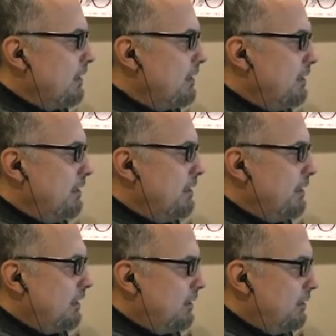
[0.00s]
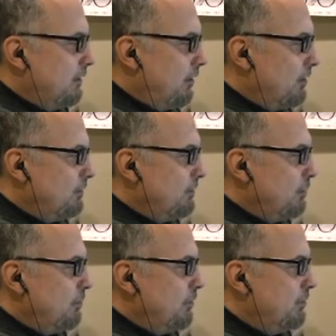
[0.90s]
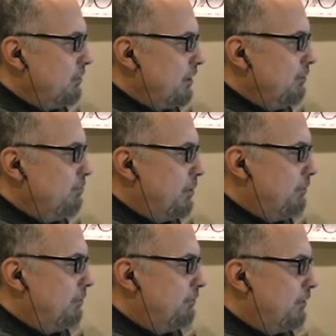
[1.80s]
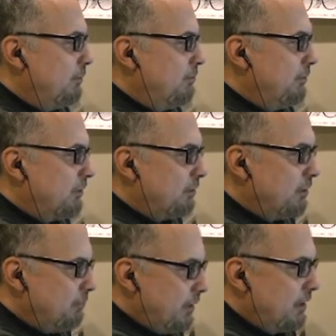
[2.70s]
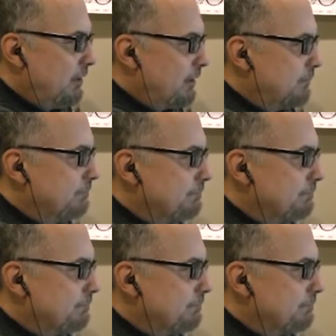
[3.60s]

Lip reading: the large numbers of people from Central America